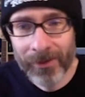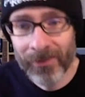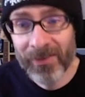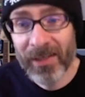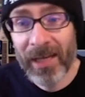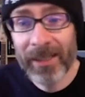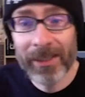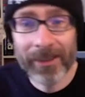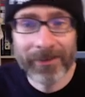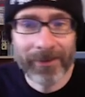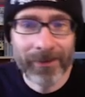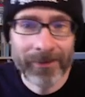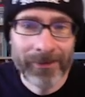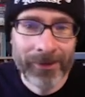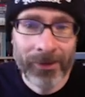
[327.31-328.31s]

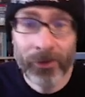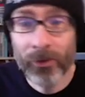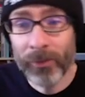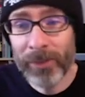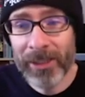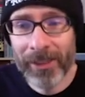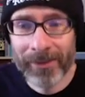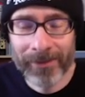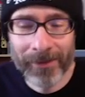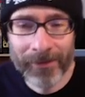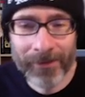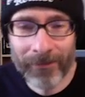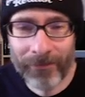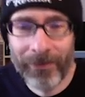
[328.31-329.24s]
Tsukaikata. Yomikata.